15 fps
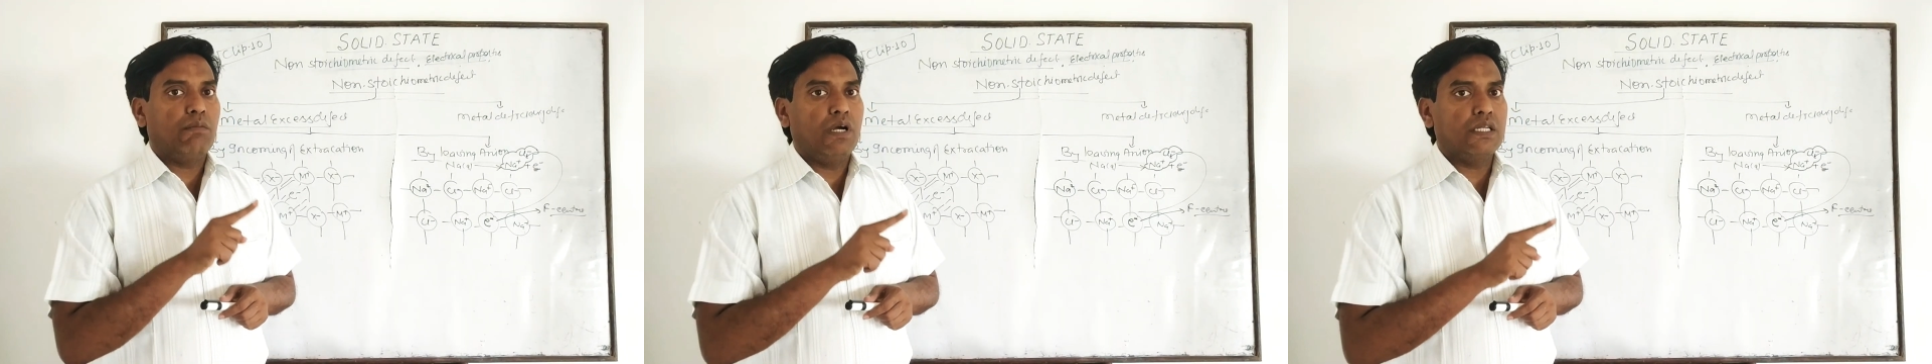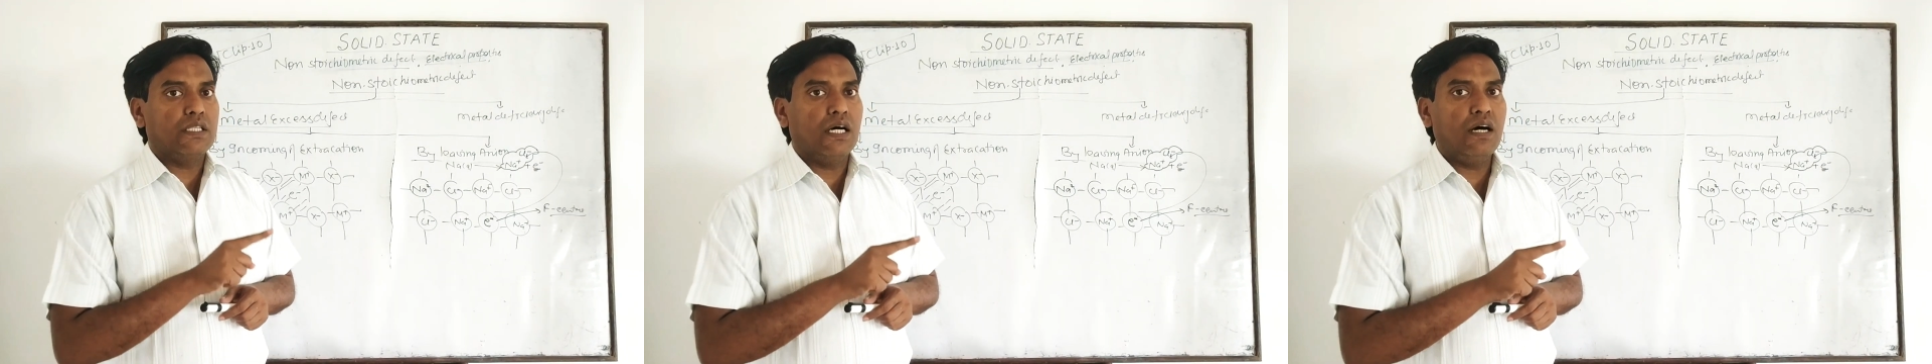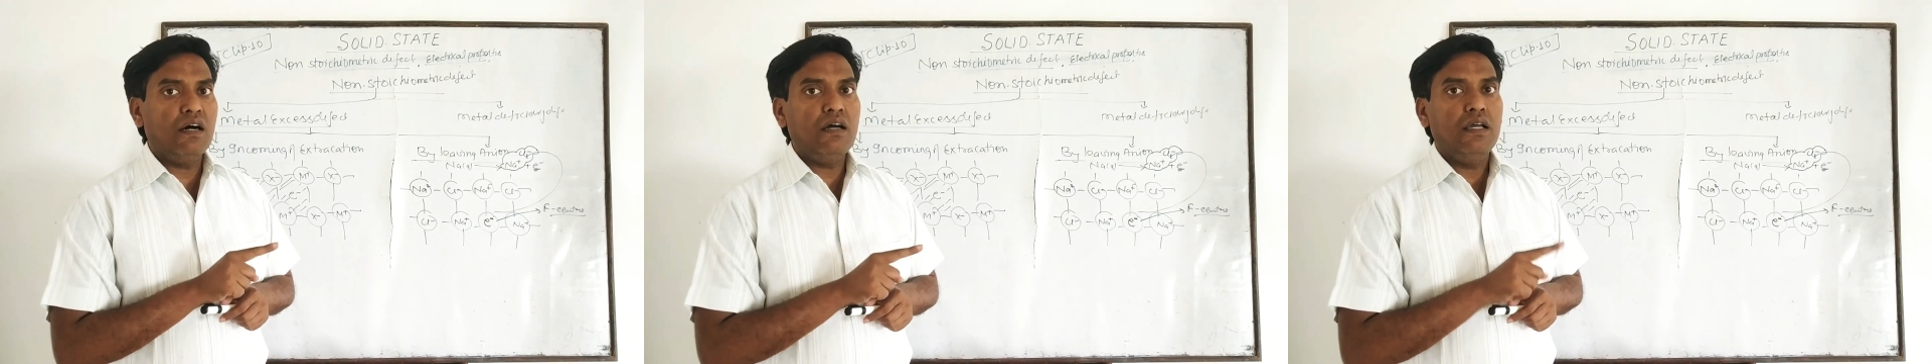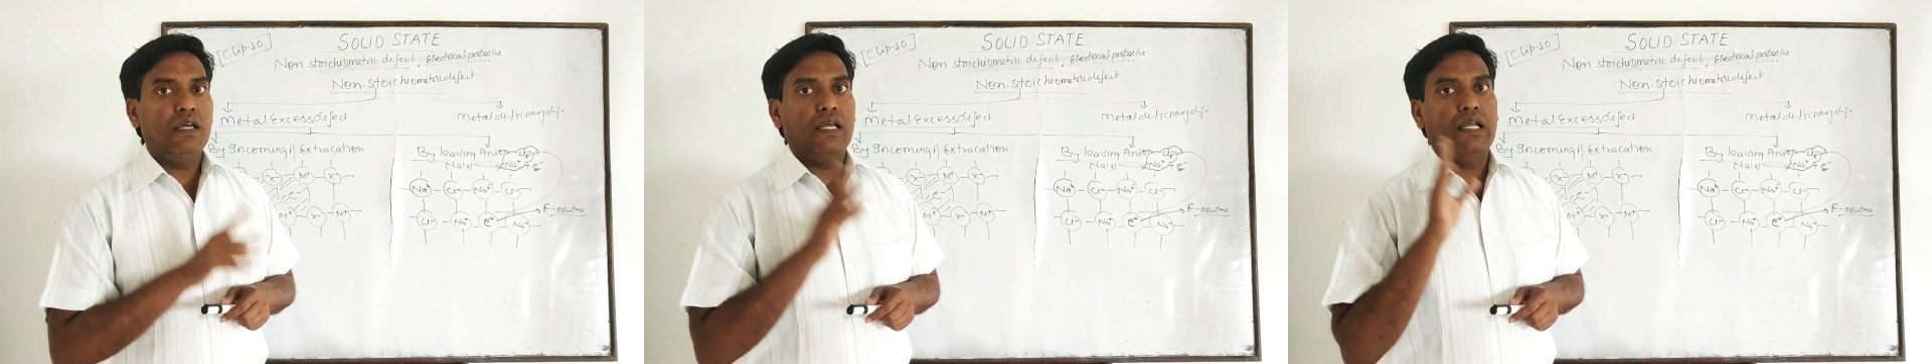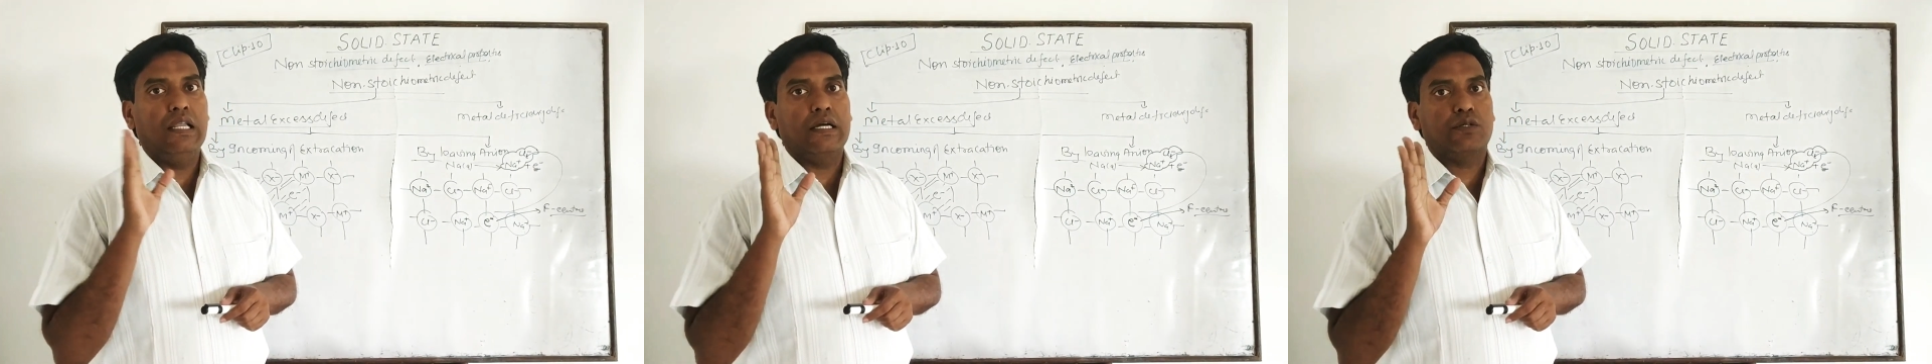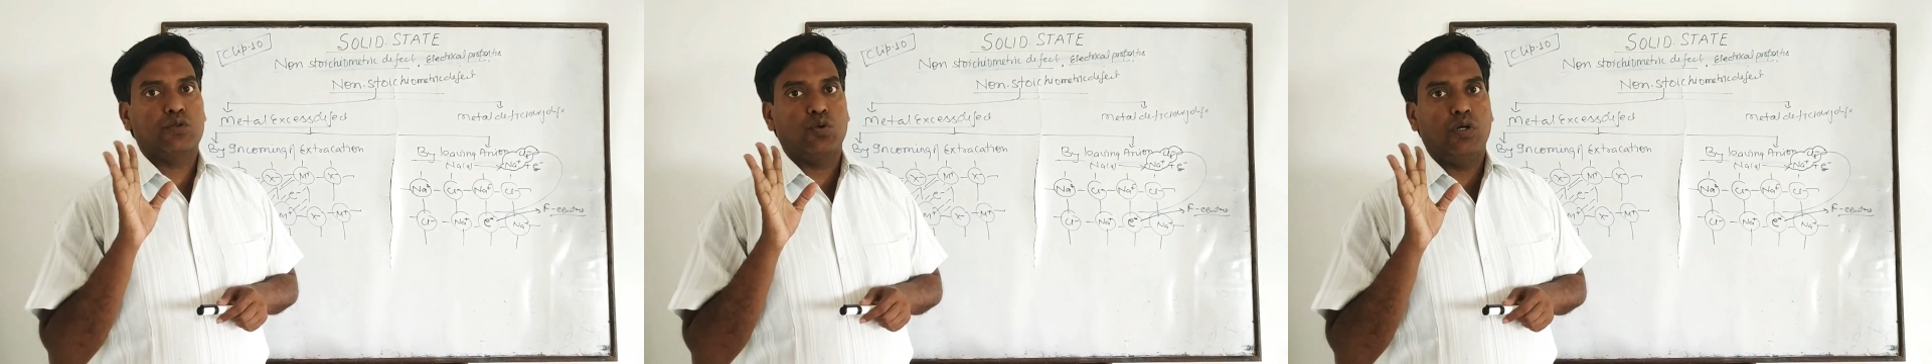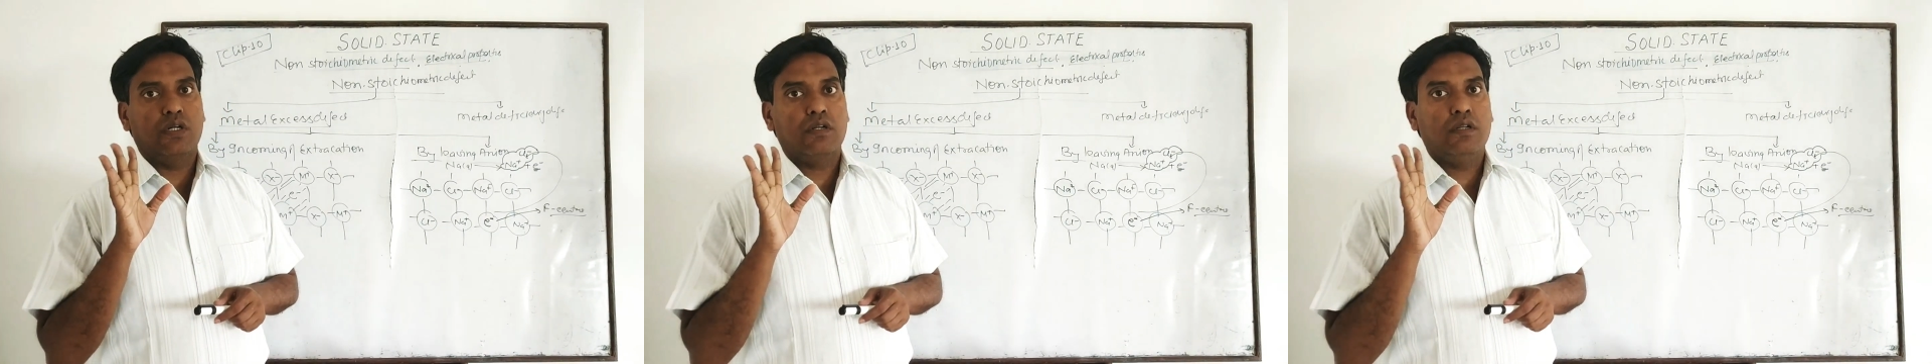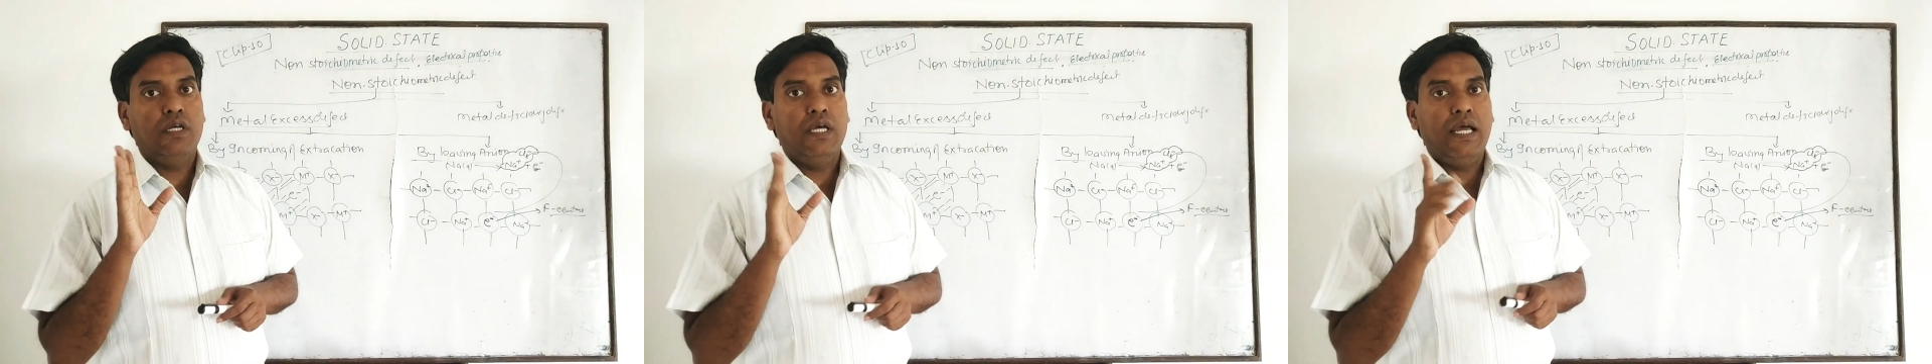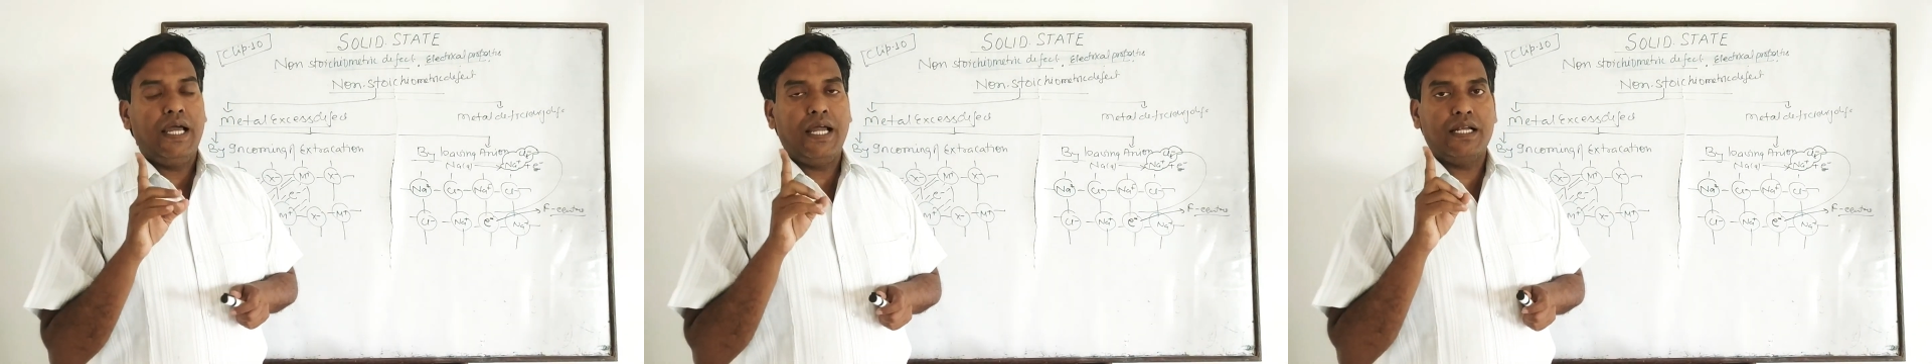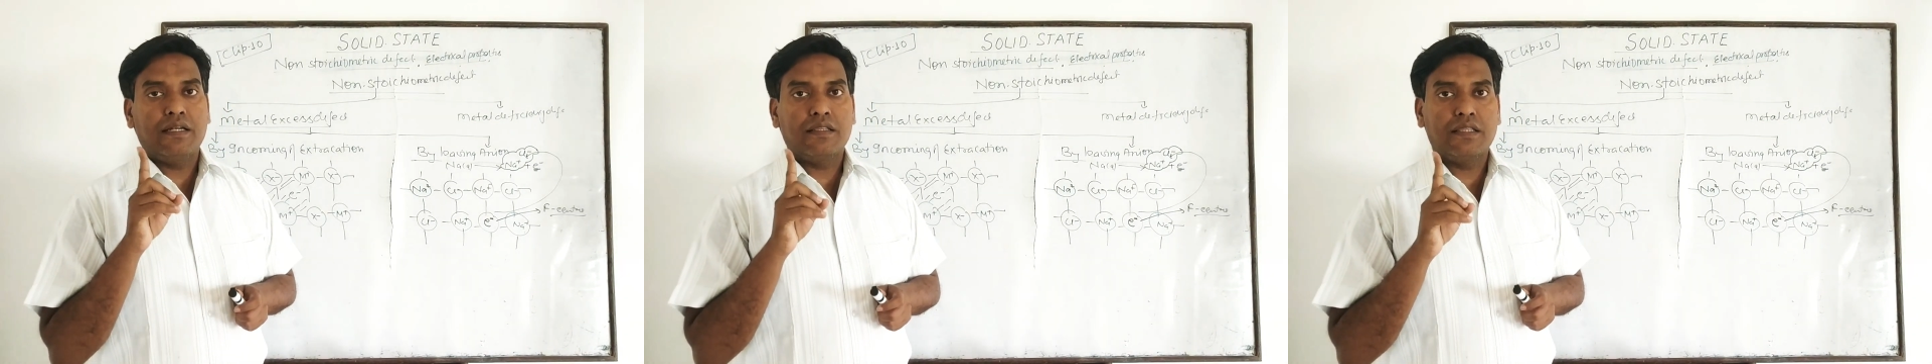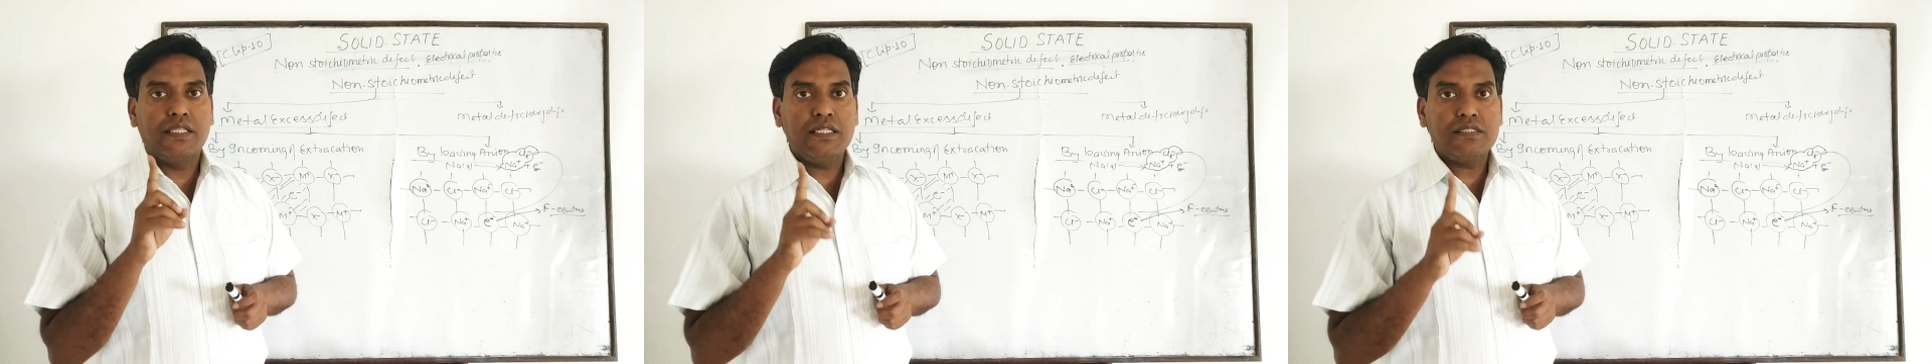the electron. And this